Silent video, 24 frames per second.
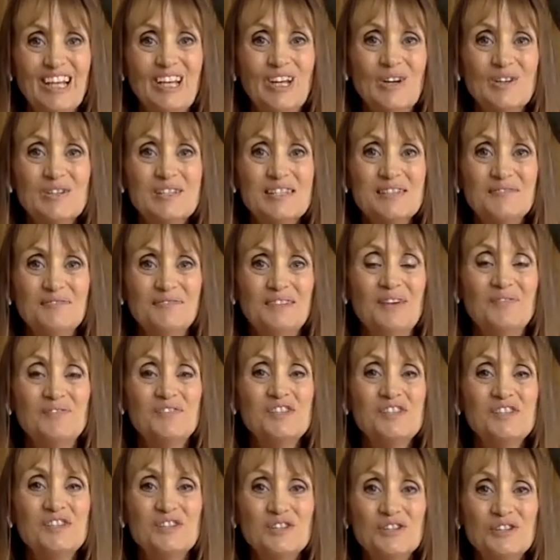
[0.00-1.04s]
Lots of love
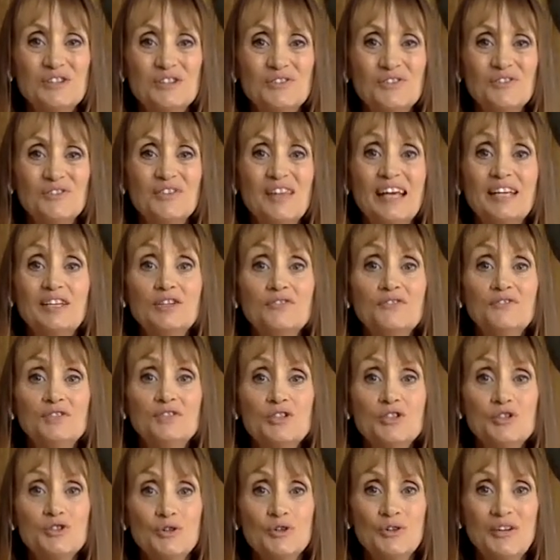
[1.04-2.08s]
to you. Thank you
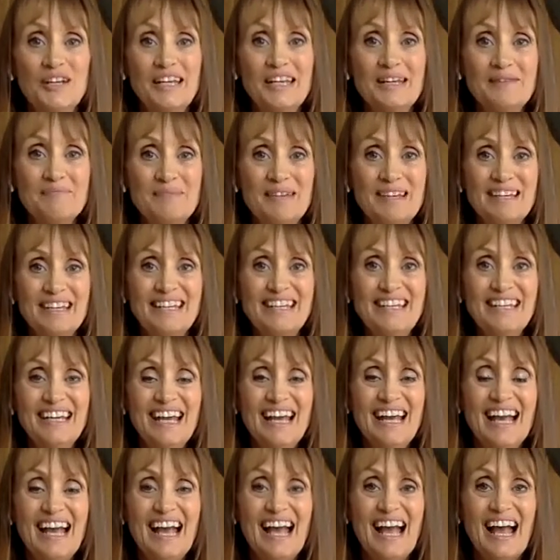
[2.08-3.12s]
for joining me.
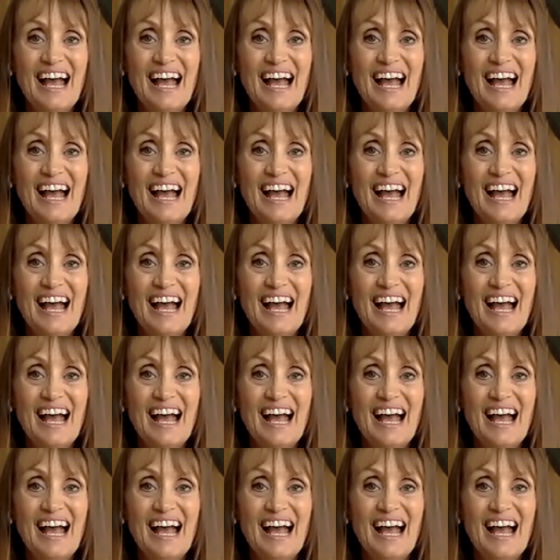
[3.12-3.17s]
